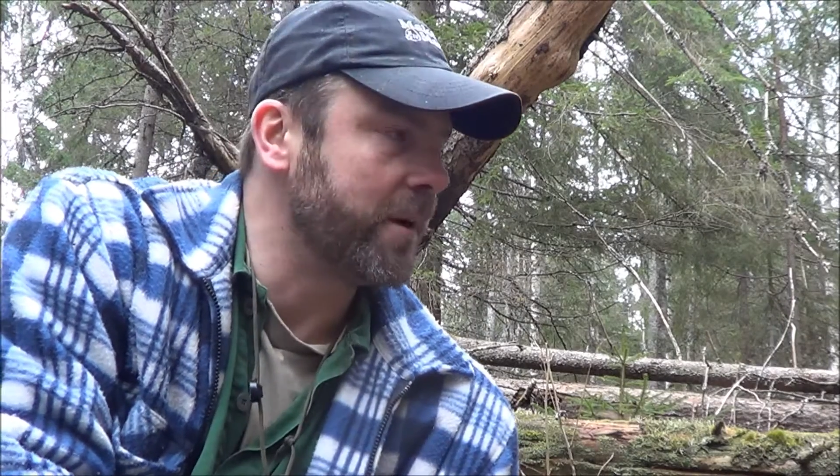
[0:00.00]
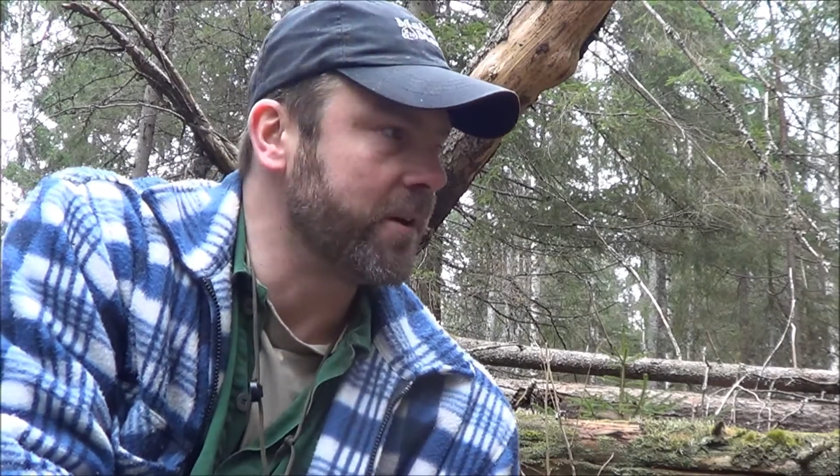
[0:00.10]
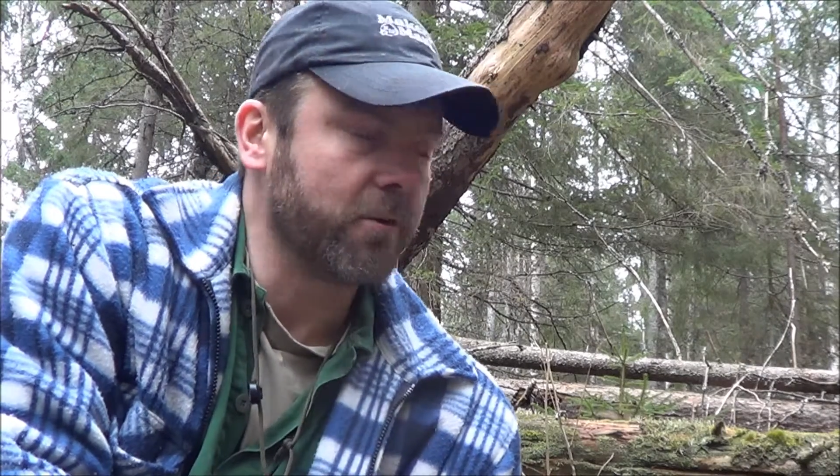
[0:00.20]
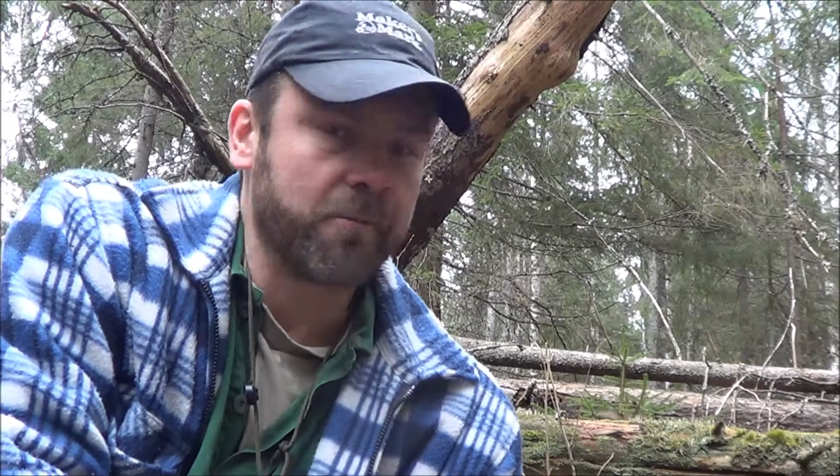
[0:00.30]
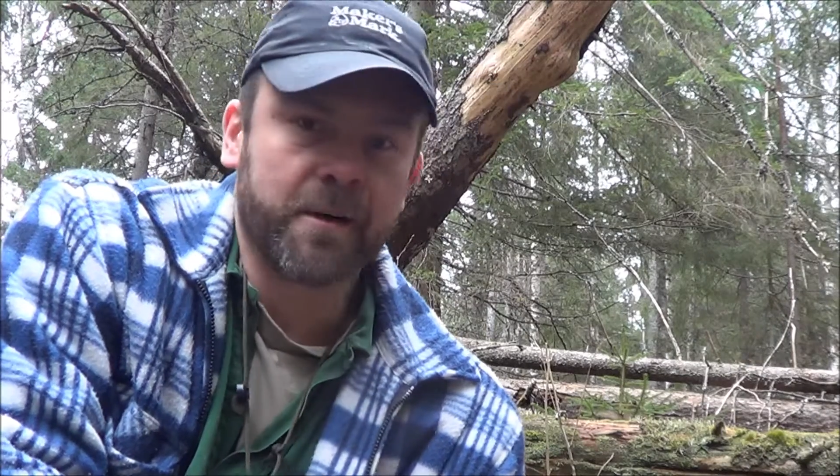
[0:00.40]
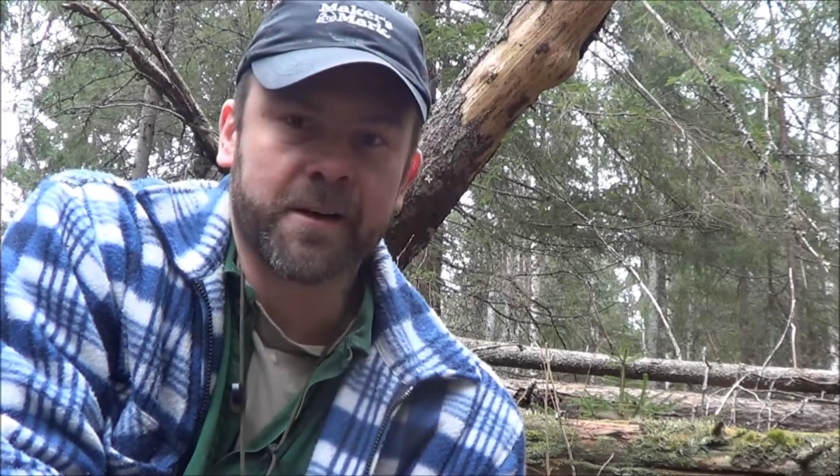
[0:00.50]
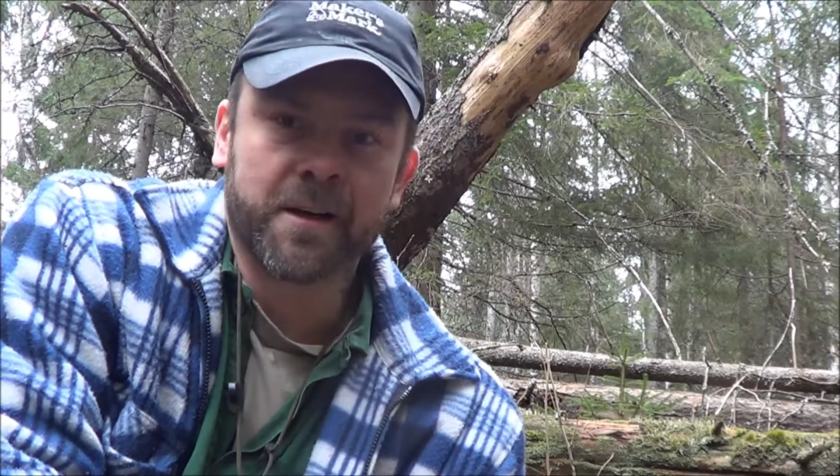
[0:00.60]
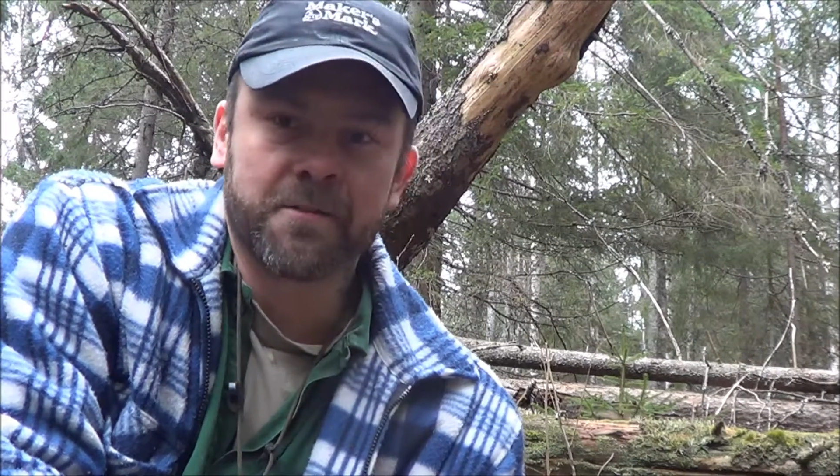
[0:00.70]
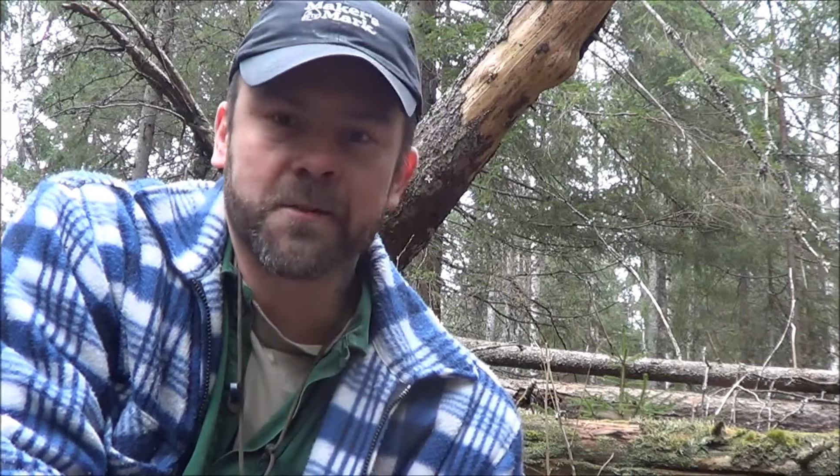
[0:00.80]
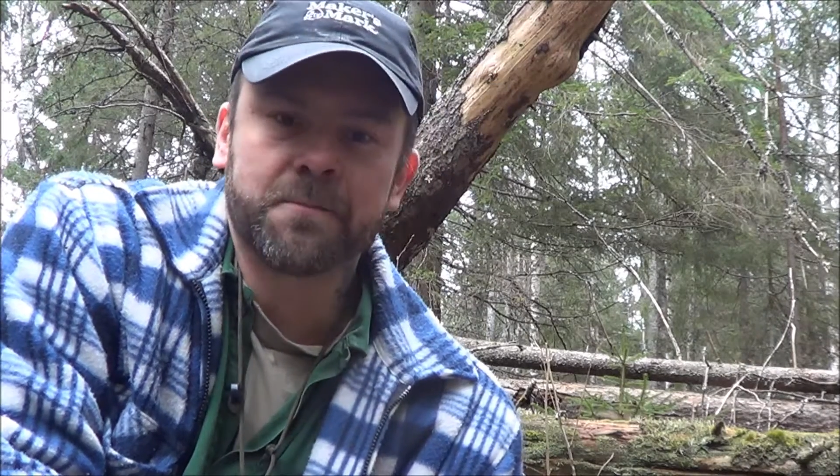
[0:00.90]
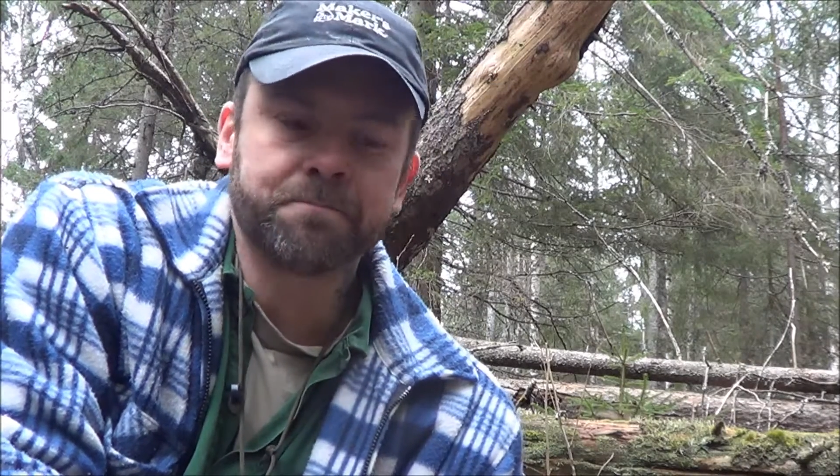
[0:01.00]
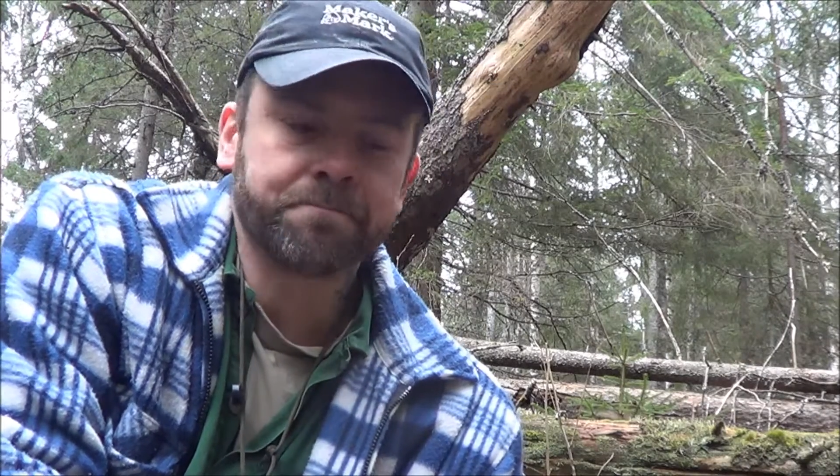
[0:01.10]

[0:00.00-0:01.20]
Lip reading: many of my knives.